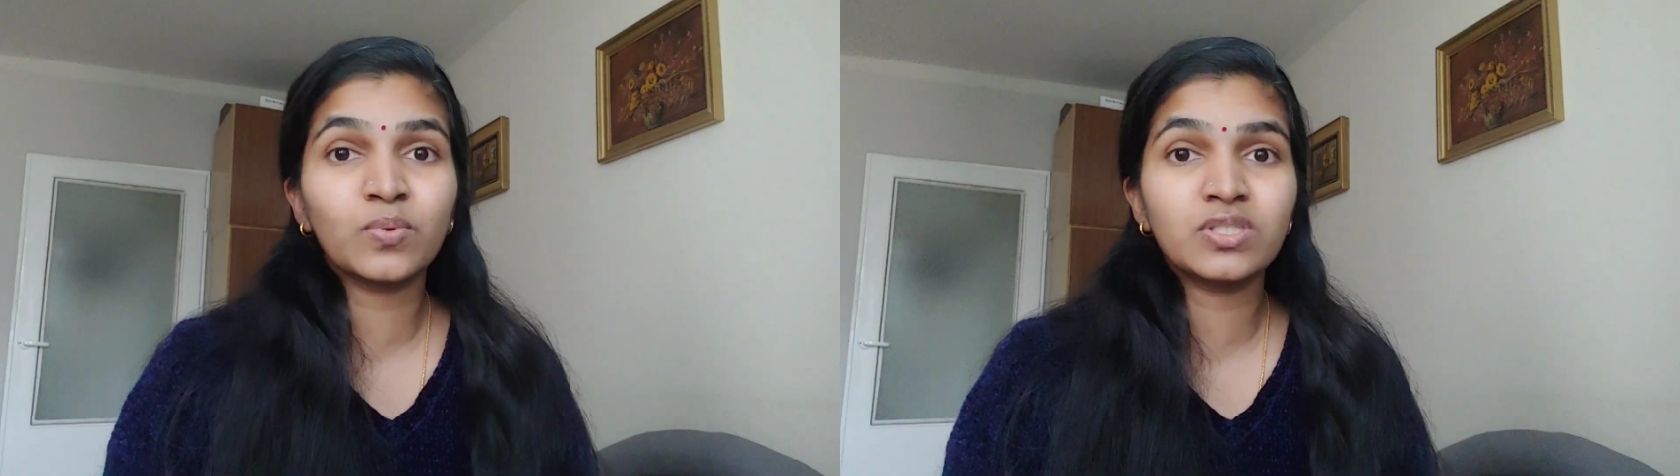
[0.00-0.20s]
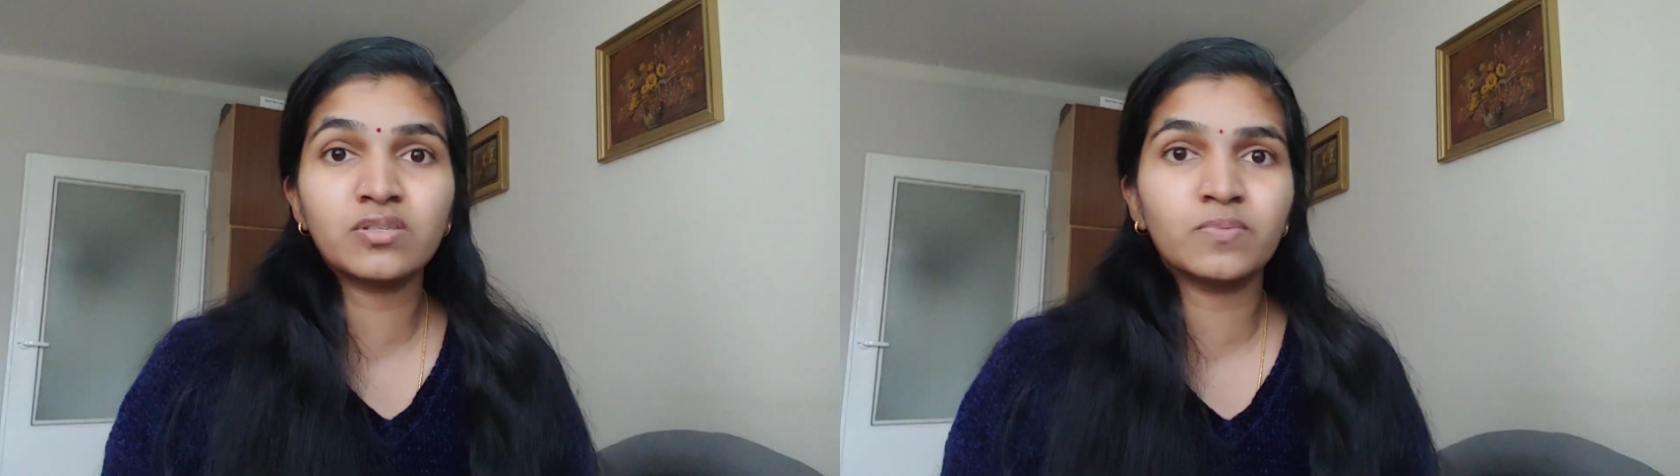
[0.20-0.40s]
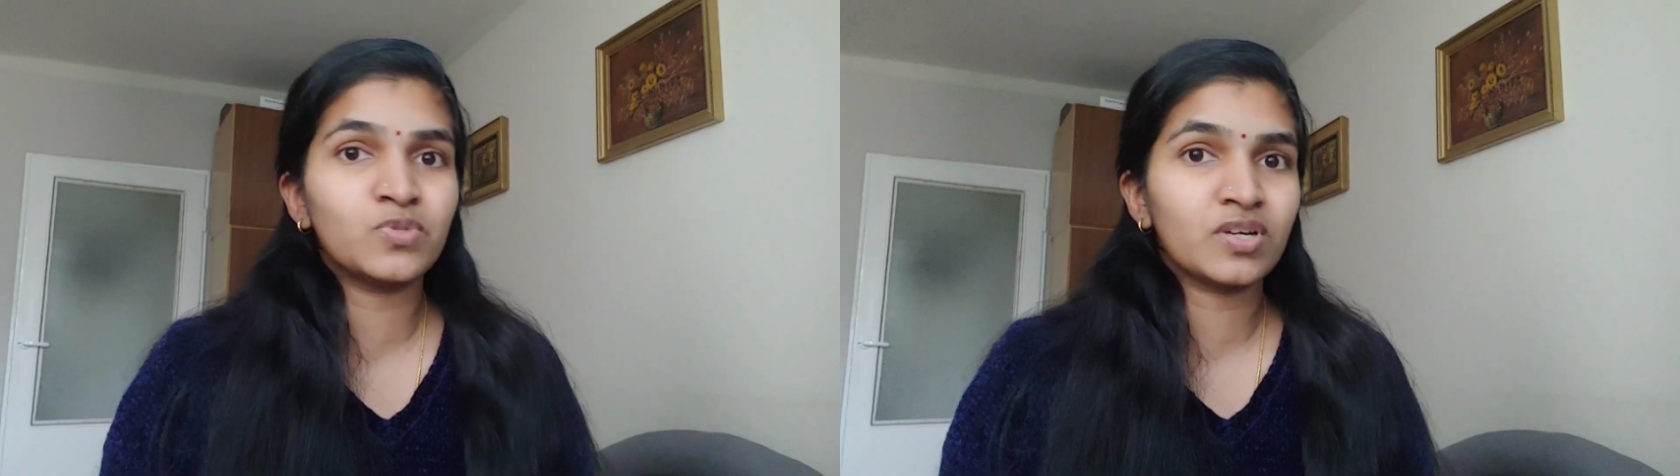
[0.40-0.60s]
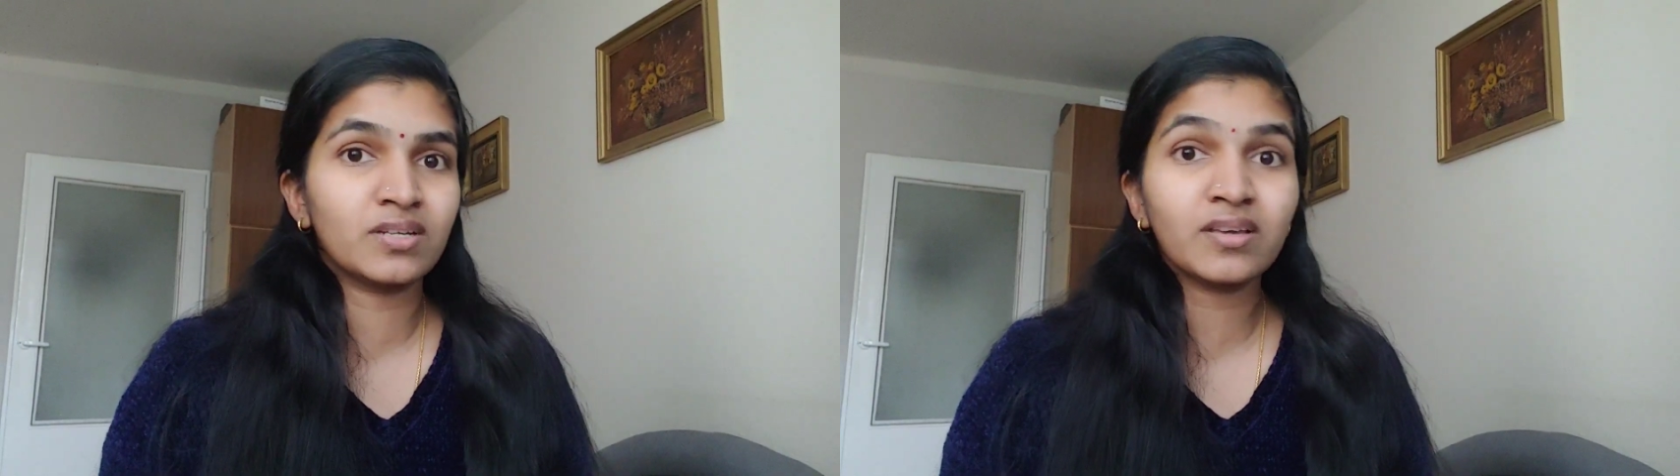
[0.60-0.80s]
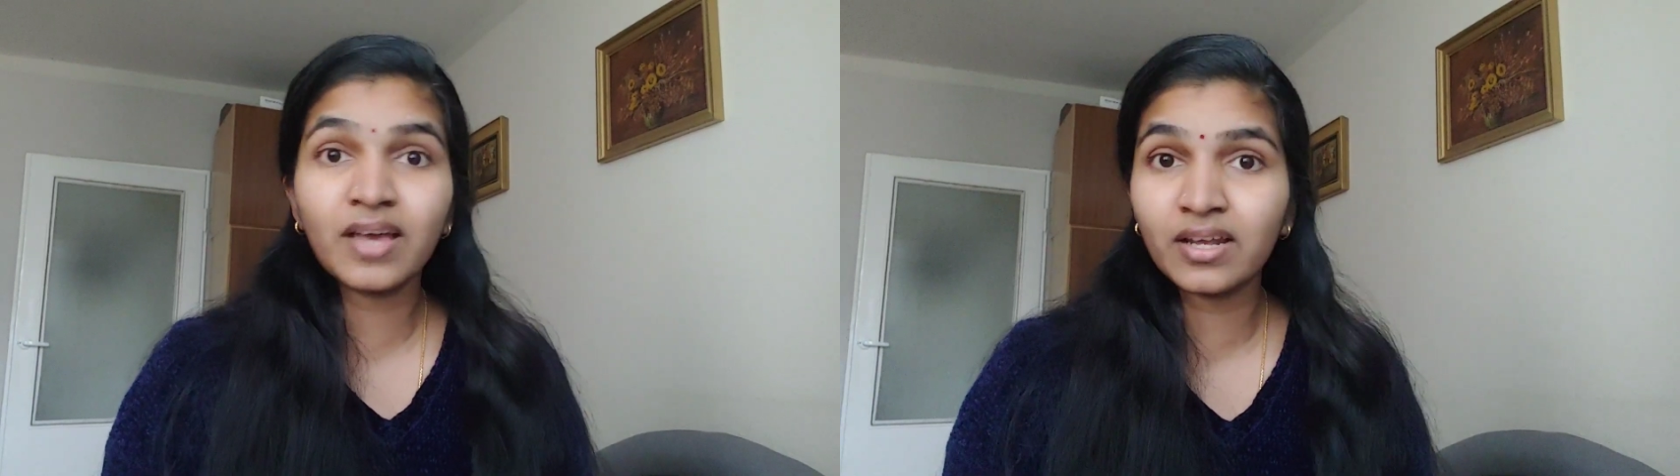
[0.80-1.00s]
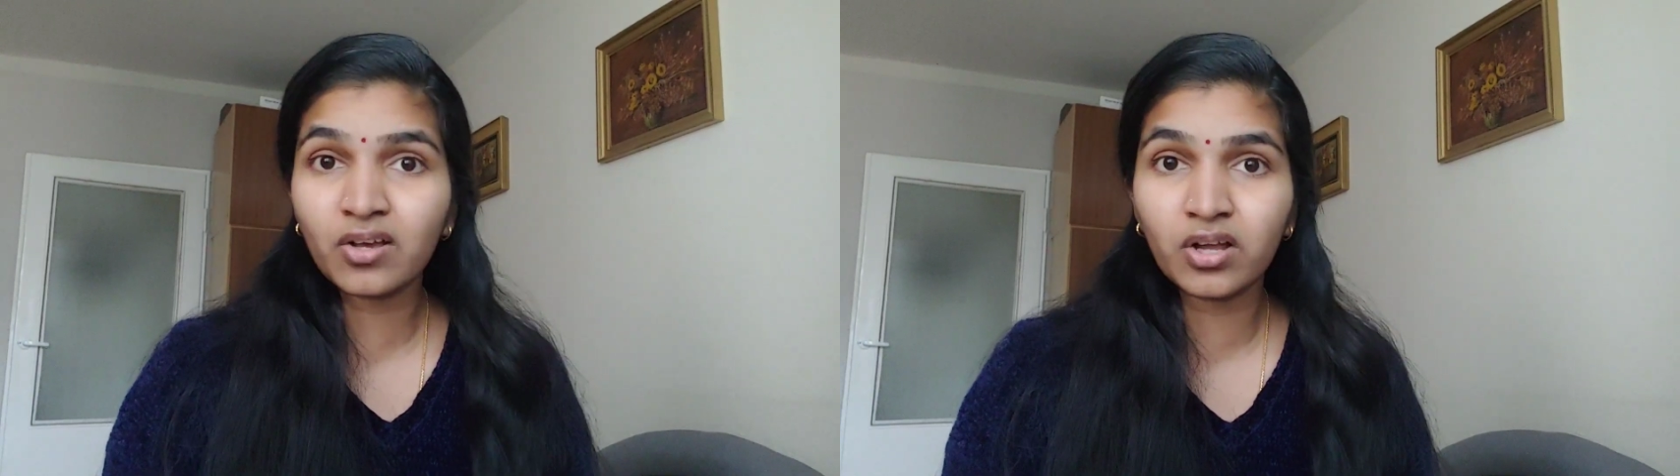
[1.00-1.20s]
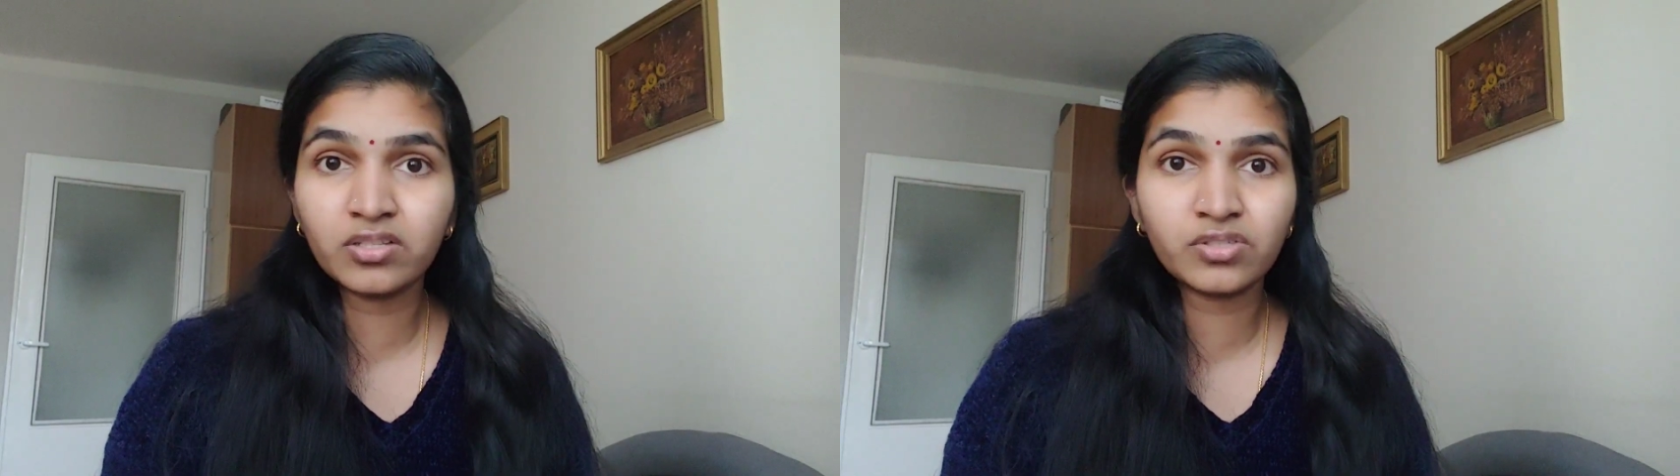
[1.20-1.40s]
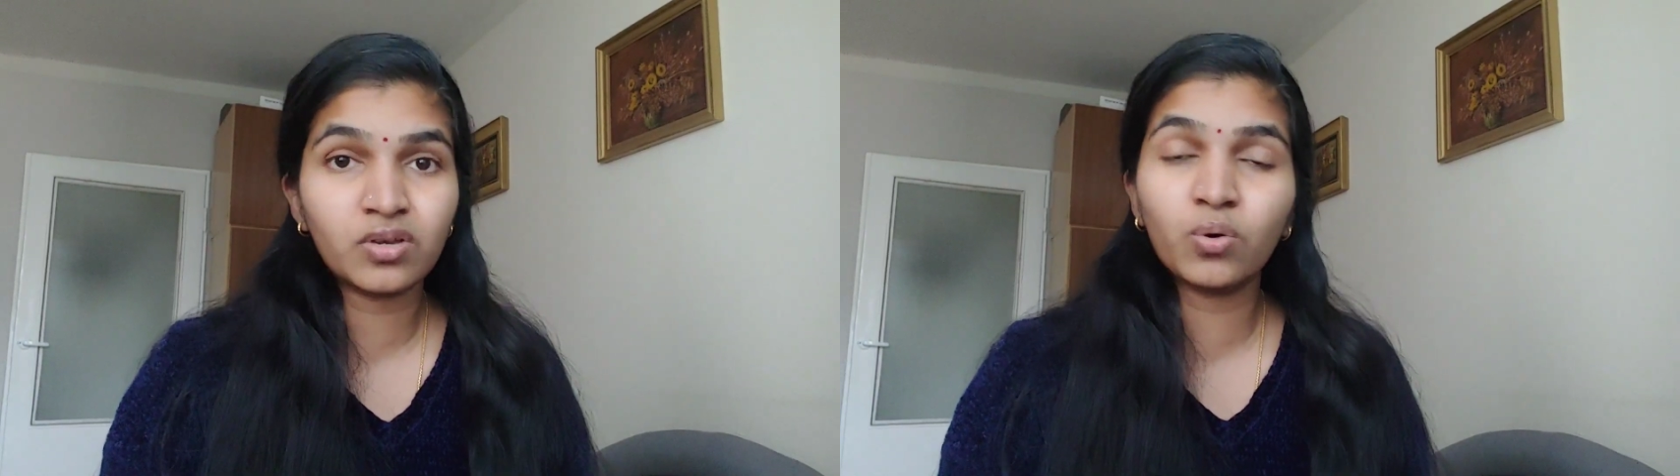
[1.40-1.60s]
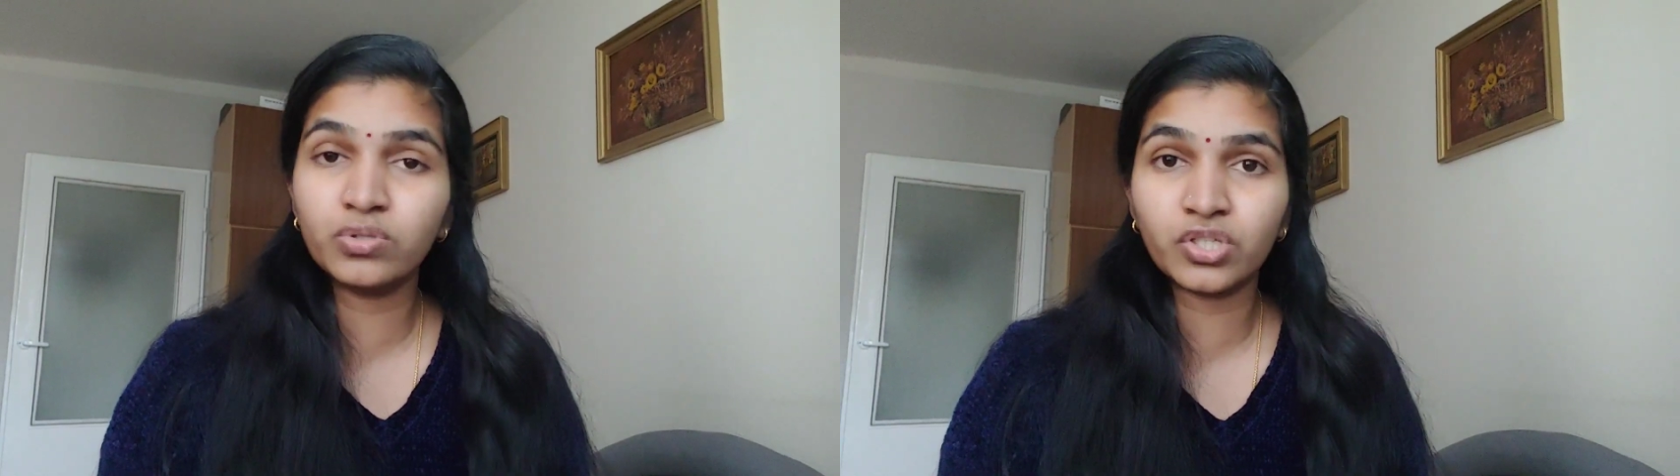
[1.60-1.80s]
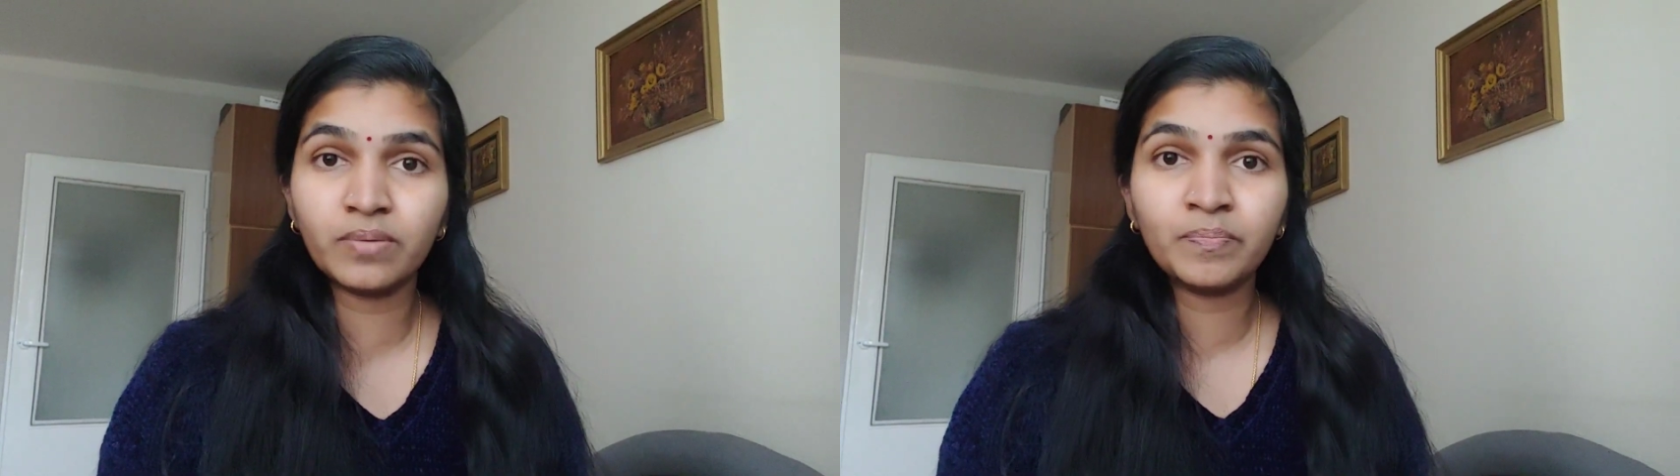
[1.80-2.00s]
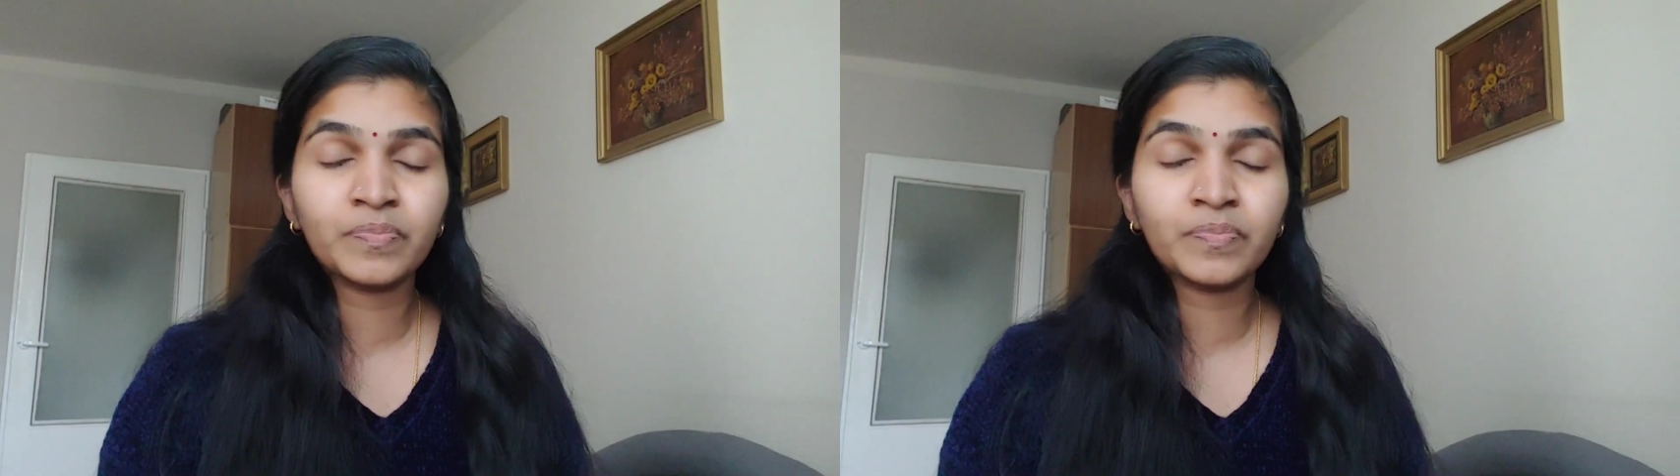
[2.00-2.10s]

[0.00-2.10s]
which is obstetric gynecology, OG.